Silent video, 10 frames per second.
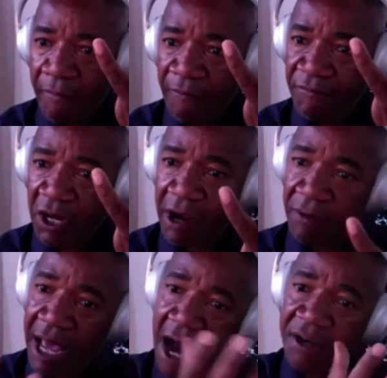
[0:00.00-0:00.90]
figure out
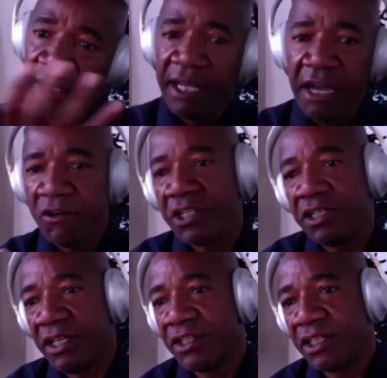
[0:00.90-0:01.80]
how to leverage
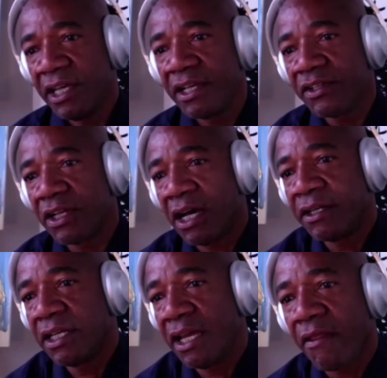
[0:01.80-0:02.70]
these things
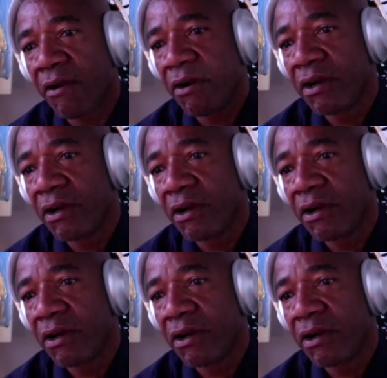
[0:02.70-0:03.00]
together.